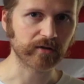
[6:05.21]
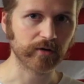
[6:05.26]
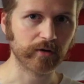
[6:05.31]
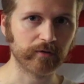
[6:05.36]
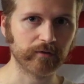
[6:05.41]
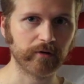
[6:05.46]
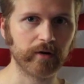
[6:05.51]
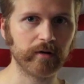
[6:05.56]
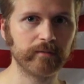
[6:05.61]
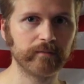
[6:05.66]

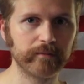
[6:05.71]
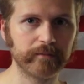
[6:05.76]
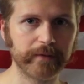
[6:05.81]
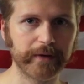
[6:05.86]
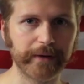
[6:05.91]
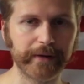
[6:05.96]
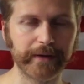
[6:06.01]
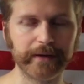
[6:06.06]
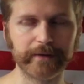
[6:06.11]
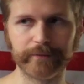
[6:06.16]
over
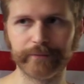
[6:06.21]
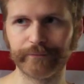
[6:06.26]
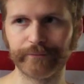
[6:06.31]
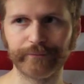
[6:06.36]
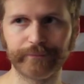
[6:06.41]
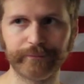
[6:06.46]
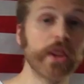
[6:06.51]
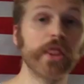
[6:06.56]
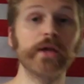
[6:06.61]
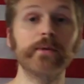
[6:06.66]
again.
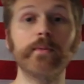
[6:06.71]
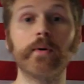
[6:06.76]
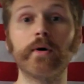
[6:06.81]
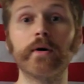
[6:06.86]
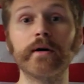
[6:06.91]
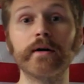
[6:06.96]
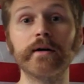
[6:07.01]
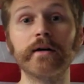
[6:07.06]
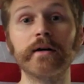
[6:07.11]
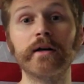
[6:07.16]
The
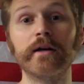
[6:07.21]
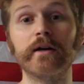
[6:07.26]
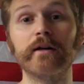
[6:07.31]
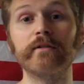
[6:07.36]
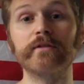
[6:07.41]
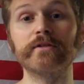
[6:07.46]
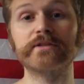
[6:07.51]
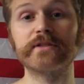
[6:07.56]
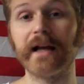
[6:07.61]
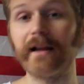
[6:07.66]
more
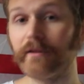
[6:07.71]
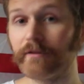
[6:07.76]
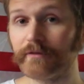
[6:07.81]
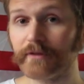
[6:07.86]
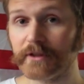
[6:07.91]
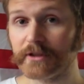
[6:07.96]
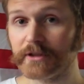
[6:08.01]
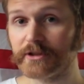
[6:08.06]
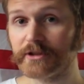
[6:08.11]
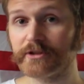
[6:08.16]

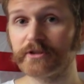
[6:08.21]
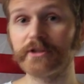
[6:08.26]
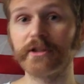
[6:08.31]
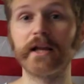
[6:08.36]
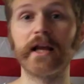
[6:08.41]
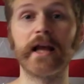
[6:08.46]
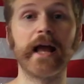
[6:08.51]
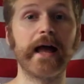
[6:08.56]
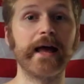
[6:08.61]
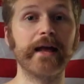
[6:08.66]
selfish
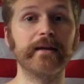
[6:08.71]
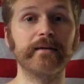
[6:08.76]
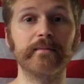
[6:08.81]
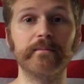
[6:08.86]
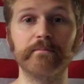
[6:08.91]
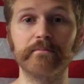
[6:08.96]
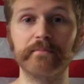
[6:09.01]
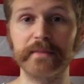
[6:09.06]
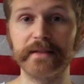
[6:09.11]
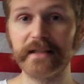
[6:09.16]
and
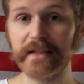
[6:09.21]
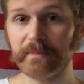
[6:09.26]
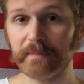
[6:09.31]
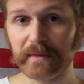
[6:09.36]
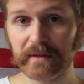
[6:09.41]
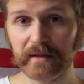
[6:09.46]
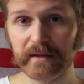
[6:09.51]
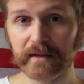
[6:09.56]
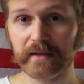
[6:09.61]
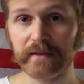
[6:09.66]

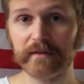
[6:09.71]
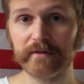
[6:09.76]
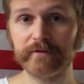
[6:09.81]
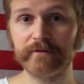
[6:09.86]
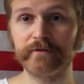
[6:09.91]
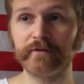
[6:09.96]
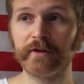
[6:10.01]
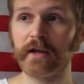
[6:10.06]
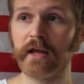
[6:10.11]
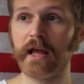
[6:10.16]

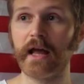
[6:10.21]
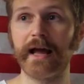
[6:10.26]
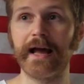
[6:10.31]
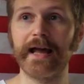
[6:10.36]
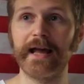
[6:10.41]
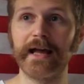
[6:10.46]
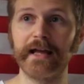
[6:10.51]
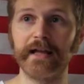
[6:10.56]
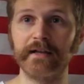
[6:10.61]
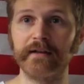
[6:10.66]
manipulative
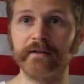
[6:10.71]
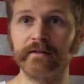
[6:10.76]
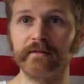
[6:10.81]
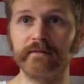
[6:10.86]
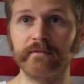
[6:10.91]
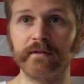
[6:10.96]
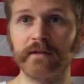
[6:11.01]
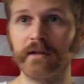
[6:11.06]
and